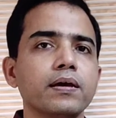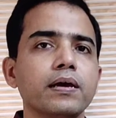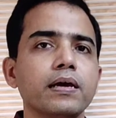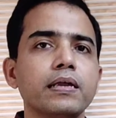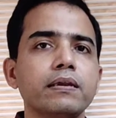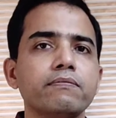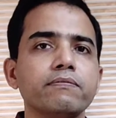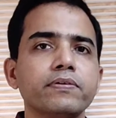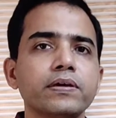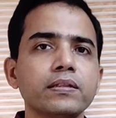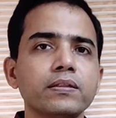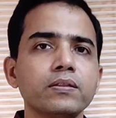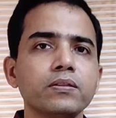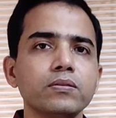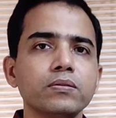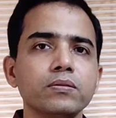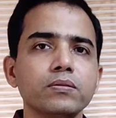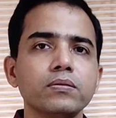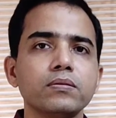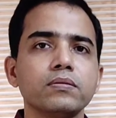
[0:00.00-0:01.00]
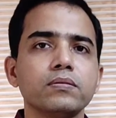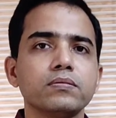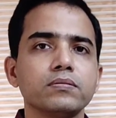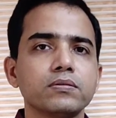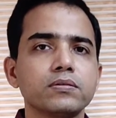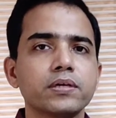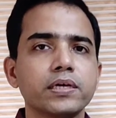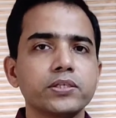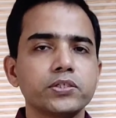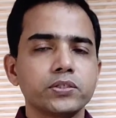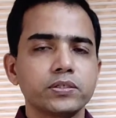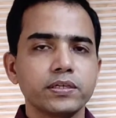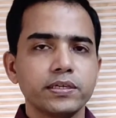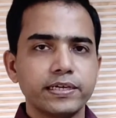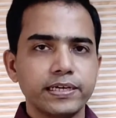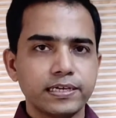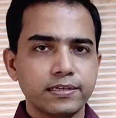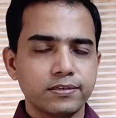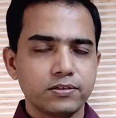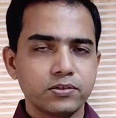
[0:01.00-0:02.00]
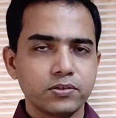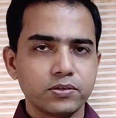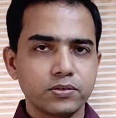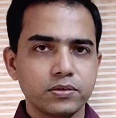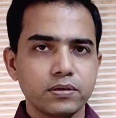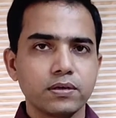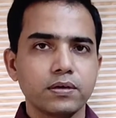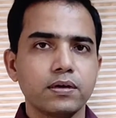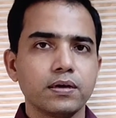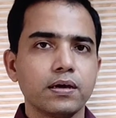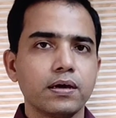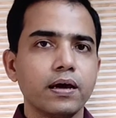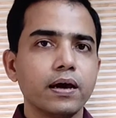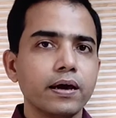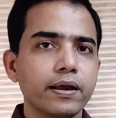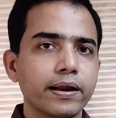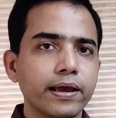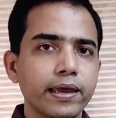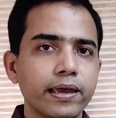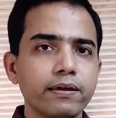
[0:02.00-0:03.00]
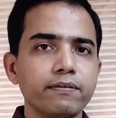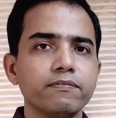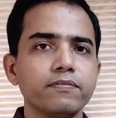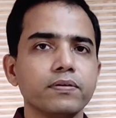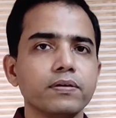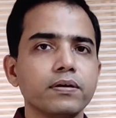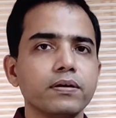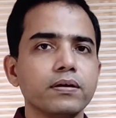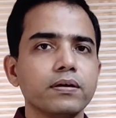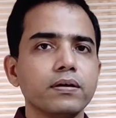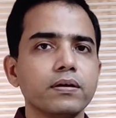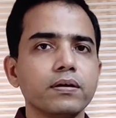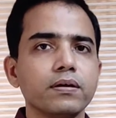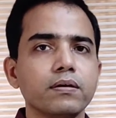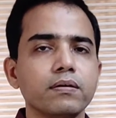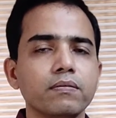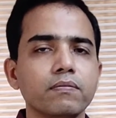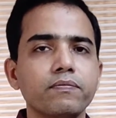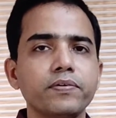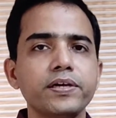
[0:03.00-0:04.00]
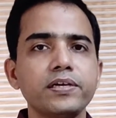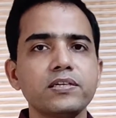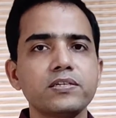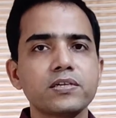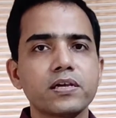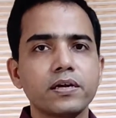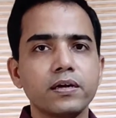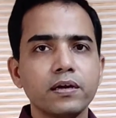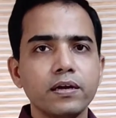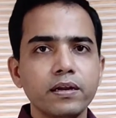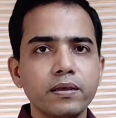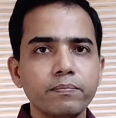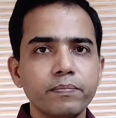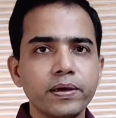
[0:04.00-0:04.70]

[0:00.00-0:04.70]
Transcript: And when such guests arrive, we suddenly